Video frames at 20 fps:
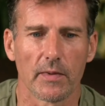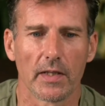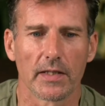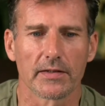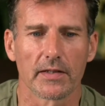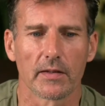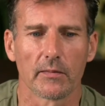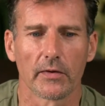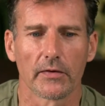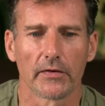
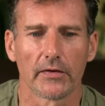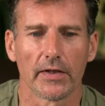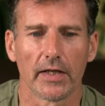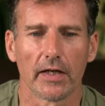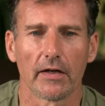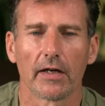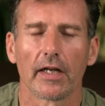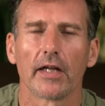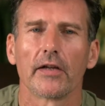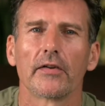Martin wasn't
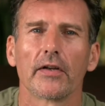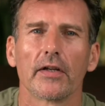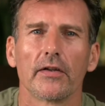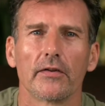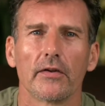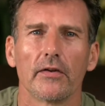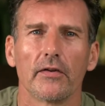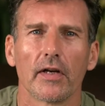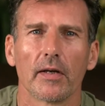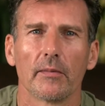there, and I said
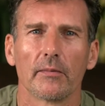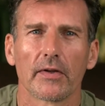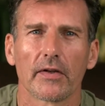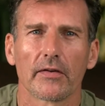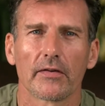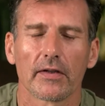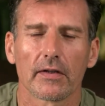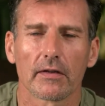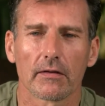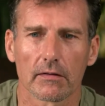to James, I
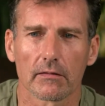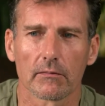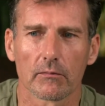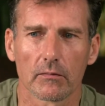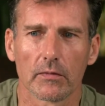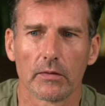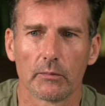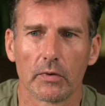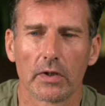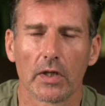said,
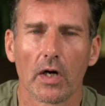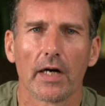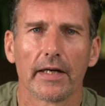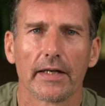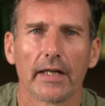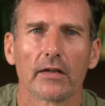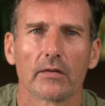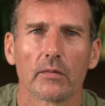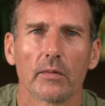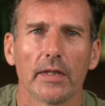we're going
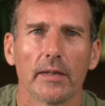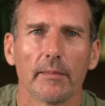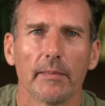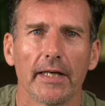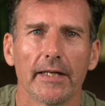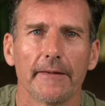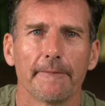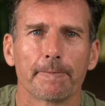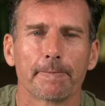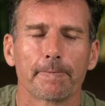next week,
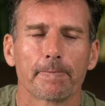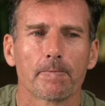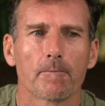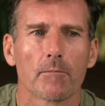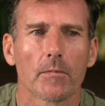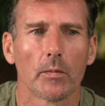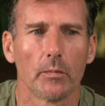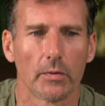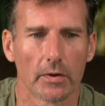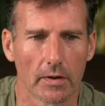mate.
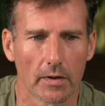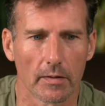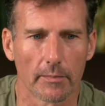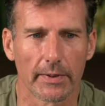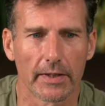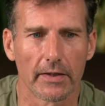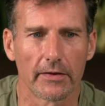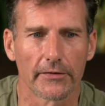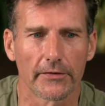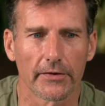We've got an
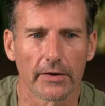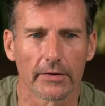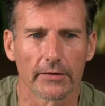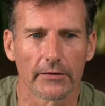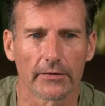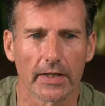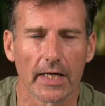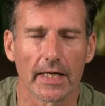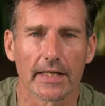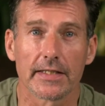appearance on
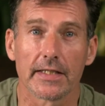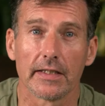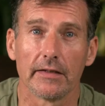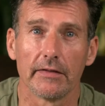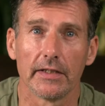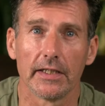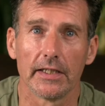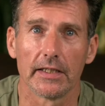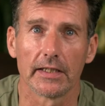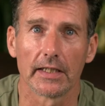Sky
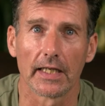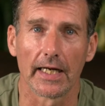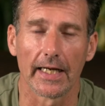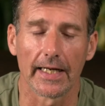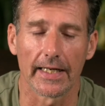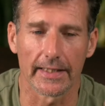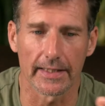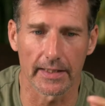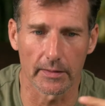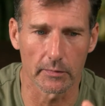TV,
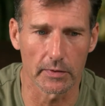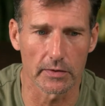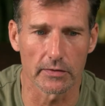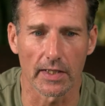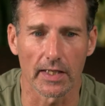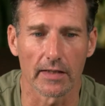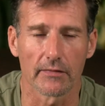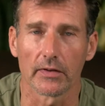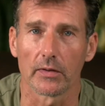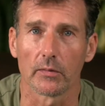and then we're
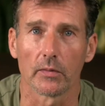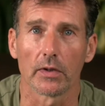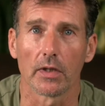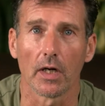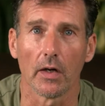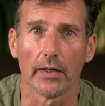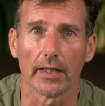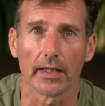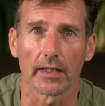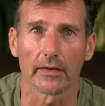driving, we're
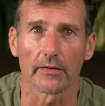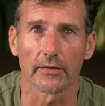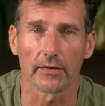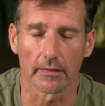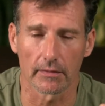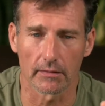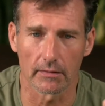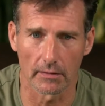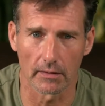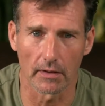going. He said,
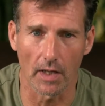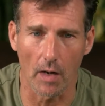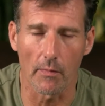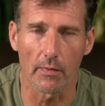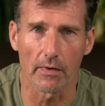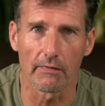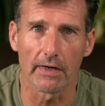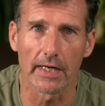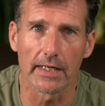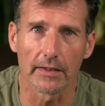are
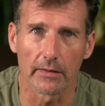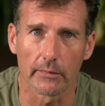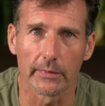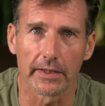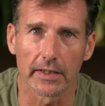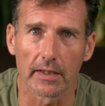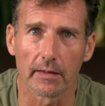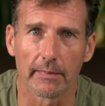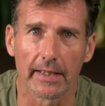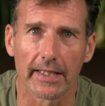we ready? Are we
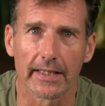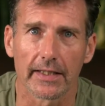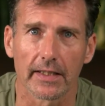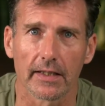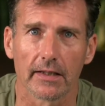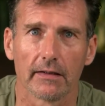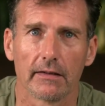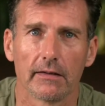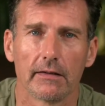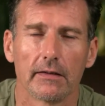going to make it?